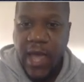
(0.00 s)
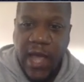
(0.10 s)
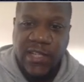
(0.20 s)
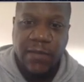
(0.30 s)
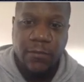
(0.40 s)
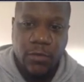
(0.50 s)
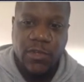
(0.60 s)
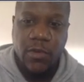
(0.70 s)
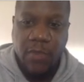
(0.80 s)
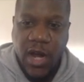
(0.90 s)
active
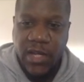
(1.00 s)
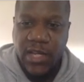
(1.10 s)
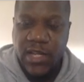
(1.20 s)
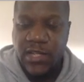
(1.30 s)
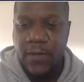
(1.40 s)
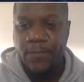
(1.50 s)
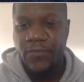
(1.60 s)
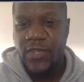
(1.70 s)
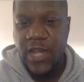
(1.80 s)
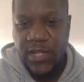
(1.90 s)
crypto markets
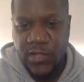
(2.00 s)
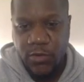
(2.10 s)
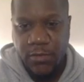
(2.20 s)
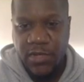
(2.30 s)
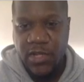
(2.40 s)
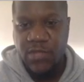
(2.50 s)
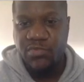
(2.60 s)
get descriptions,